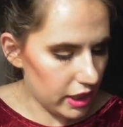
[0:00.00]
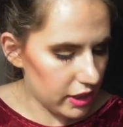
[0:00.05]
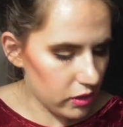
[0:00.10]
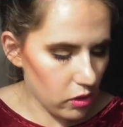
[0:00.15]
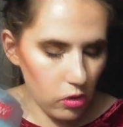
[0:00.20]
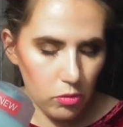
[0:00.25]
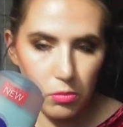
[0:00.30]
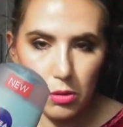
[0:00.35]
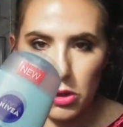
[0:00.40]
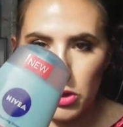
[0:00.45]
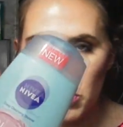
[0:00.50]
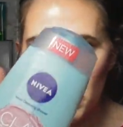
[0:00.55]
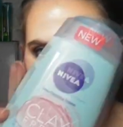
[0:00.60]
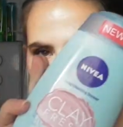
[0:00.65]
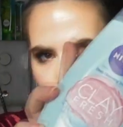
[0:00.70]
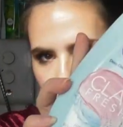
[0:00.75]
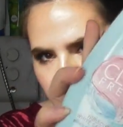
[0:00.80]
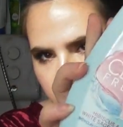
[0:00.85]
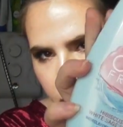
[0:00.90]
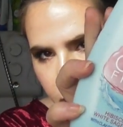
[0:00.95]
it's all blue
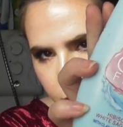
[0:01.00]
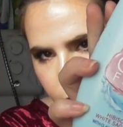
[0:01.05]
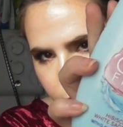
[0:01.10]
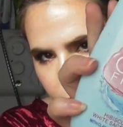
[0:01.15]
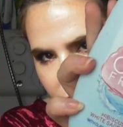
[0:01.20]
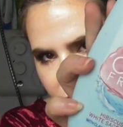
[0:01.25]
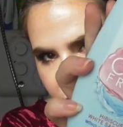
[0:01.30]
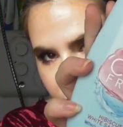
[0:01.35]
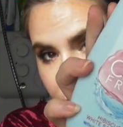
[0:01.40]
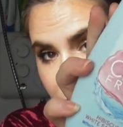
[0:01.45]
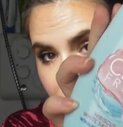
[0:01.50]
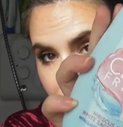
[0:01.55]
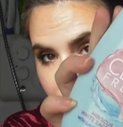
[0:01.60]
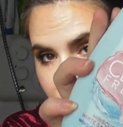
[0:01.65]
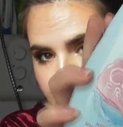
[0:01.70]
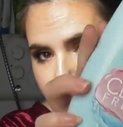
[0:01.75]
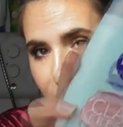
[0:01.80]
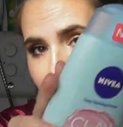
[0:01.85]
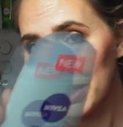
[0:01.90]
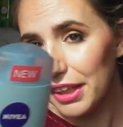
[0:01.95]
with like a smear
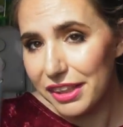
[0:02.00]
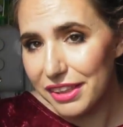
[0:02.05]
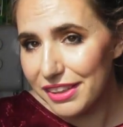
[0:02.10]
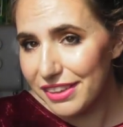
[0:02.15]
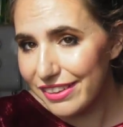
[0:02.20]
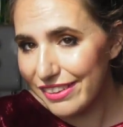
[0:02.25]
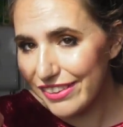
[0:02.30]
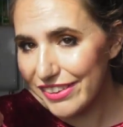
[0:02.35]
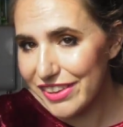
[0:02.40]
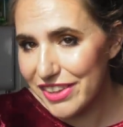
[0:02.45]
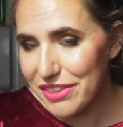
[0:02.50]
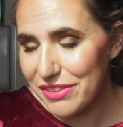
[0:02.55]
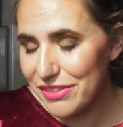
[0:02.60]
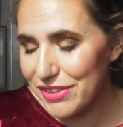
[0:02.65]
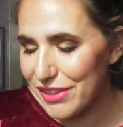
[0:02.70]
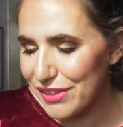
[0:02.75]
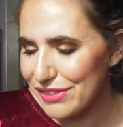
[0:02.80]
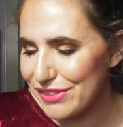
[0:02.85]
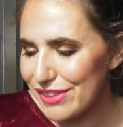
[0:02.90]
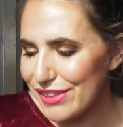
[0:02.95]
of pink in the
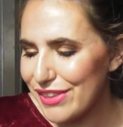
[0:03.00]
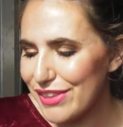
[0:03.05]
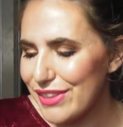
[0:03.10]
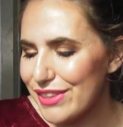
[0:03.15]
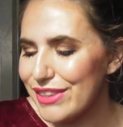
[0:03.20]
front.